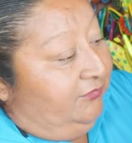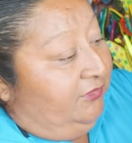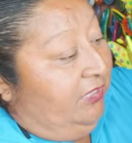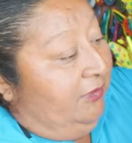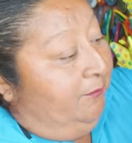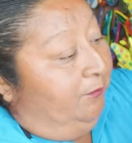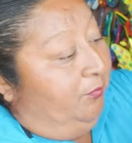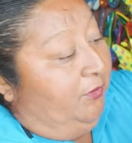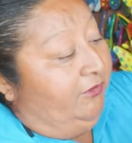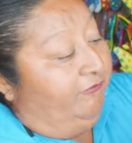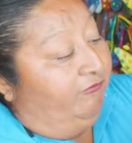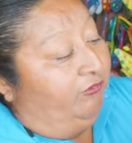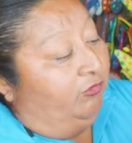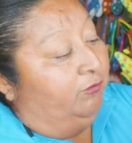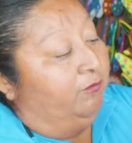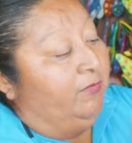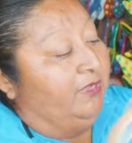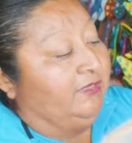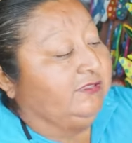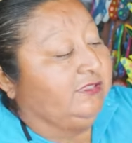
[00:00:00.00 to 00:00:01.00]
They bring
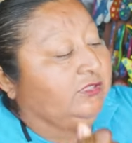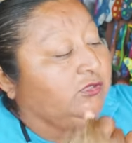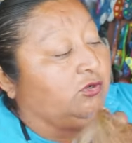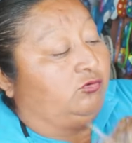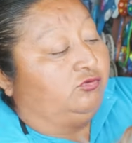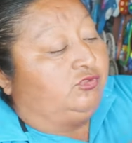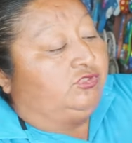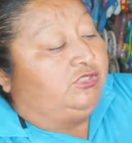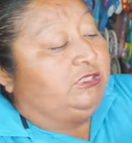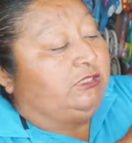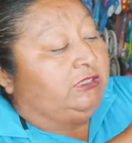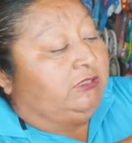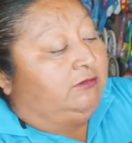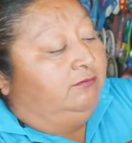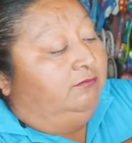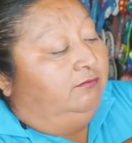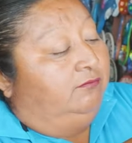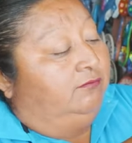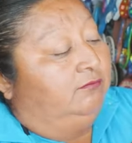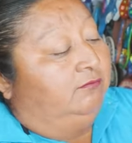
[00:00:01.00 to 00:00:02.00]
from Mexico City.
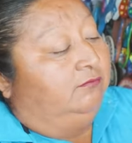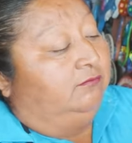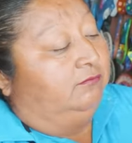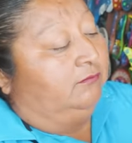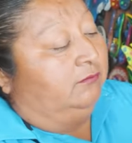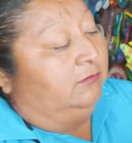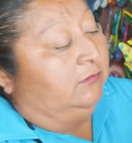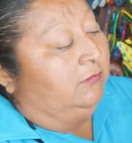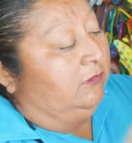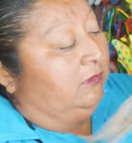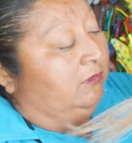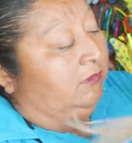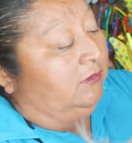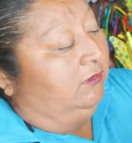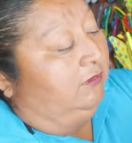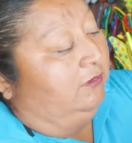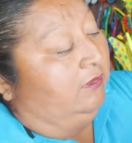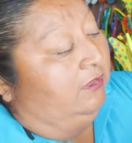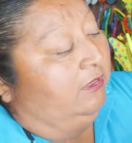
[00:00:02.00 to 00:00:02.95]
Mexico City,